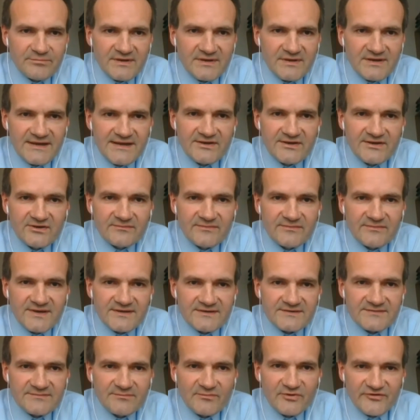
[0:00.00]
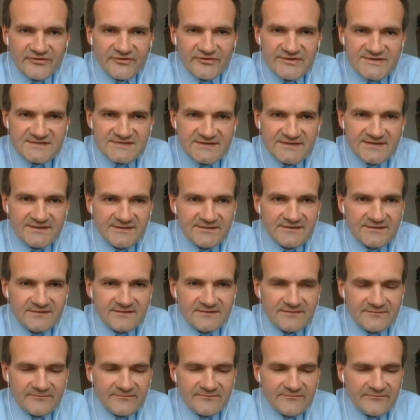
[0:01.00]
palladium. And most
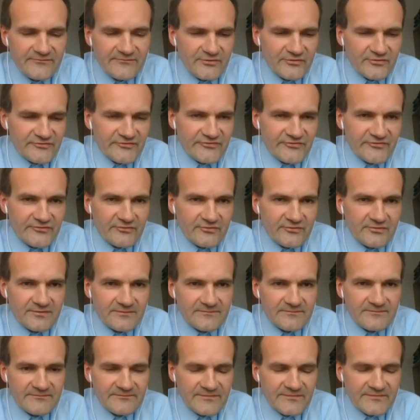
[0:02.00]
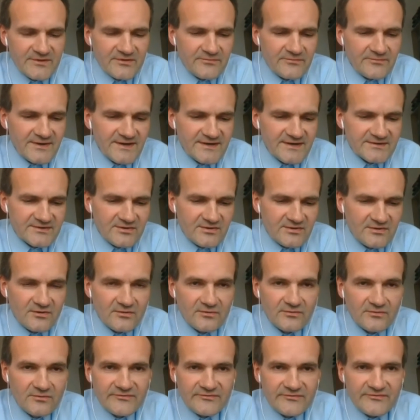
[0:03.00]
recently, we also saw quite
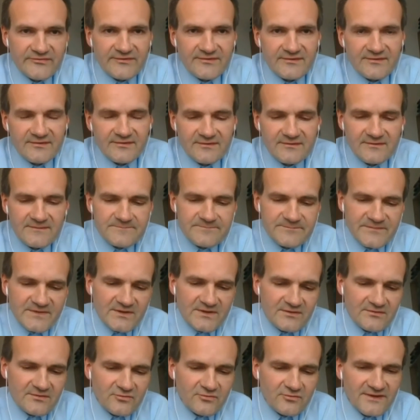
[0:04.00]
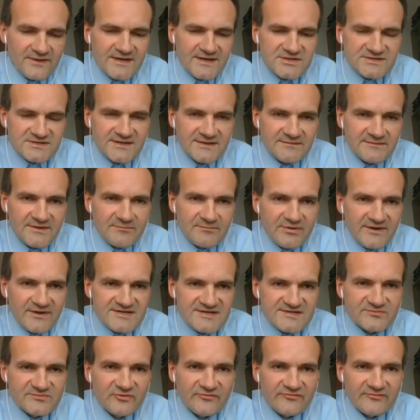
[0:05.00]
close correlation in
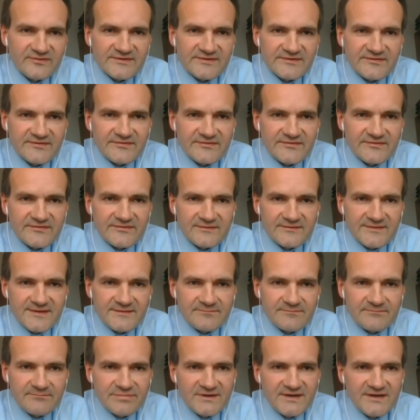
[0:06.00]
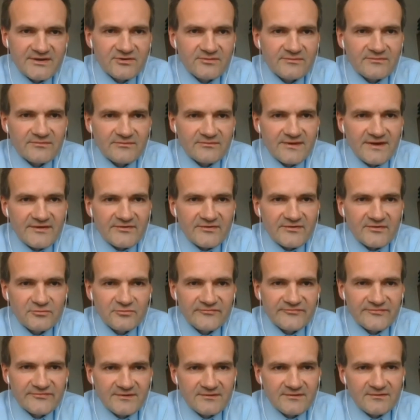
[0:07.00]
price movements that palladium rather
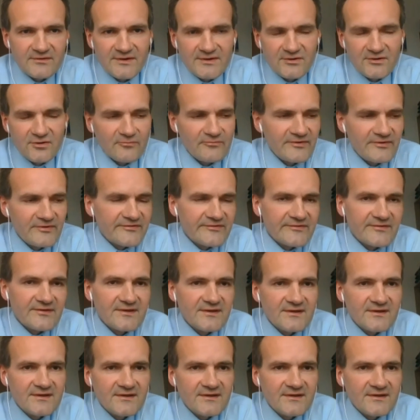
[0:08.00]
moved along with